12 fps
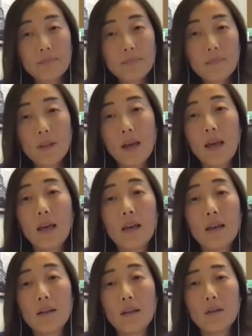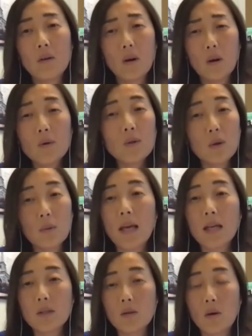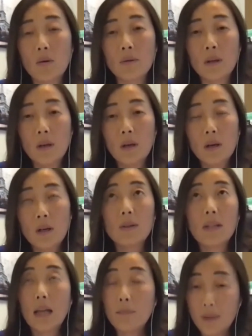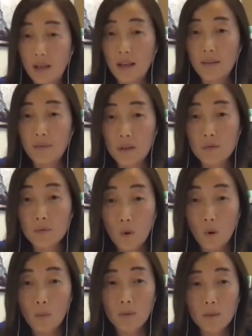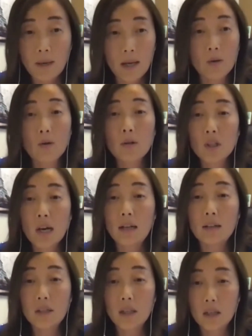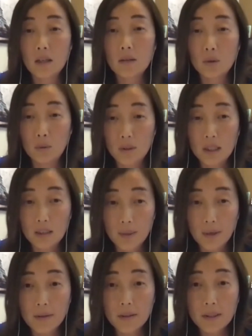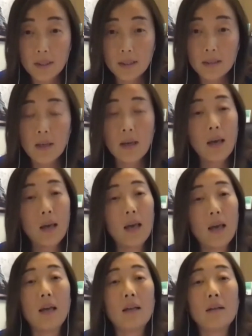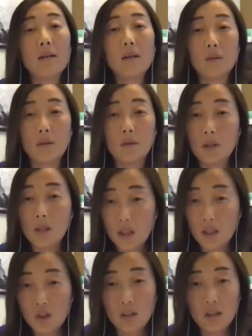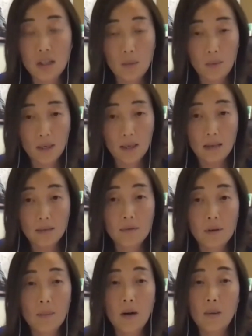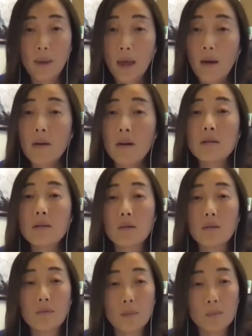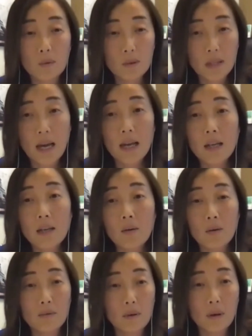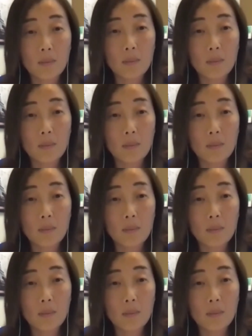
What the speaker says: And, also based on, that belief is formed by your childhood experiences and, the teachings that we get from our parents or from society or from